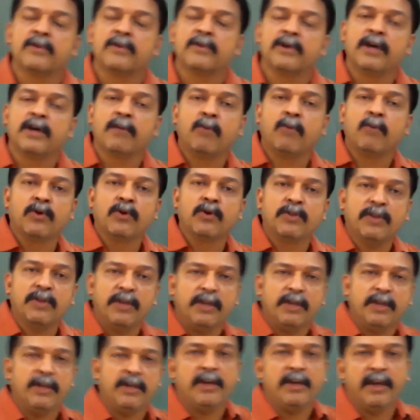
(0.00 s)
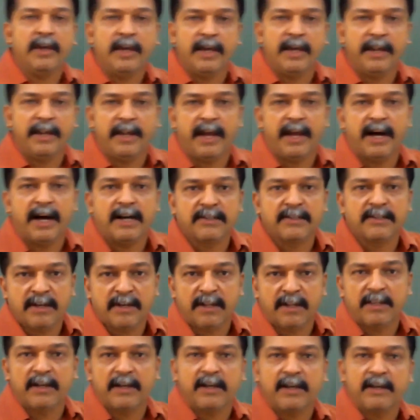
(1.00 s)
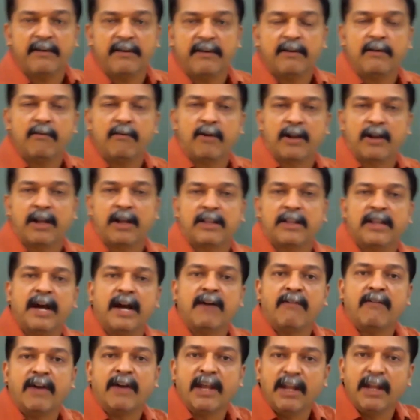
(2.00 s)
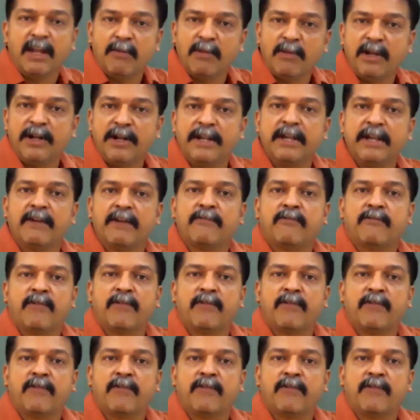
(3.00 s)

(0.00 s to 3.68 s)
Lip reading: about the areas or what are the availability of